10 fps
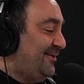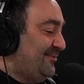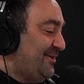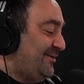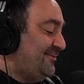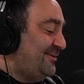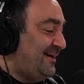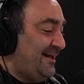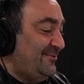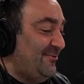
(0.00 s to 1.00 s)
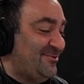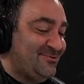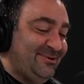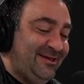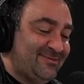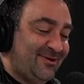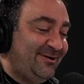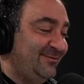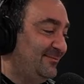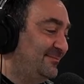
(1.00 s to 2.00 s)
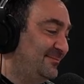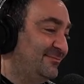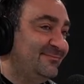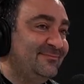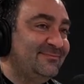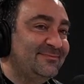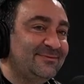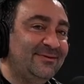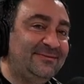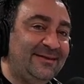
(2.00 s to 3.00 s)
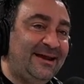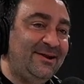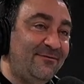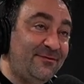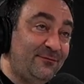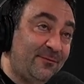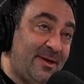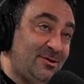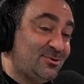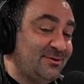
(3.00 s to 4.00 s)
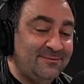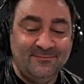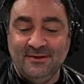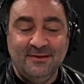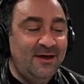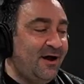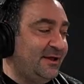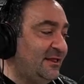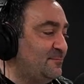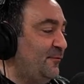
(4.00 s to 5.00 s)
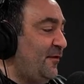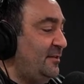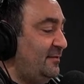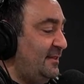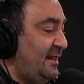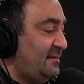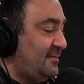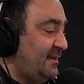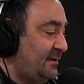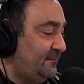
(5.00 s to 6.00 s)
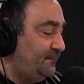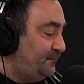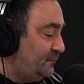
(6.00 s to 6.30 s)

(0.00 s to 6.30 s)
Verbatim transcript: We don't know. I don't know what your needs are. So that's not enough information. All right, let's move on to the next thing.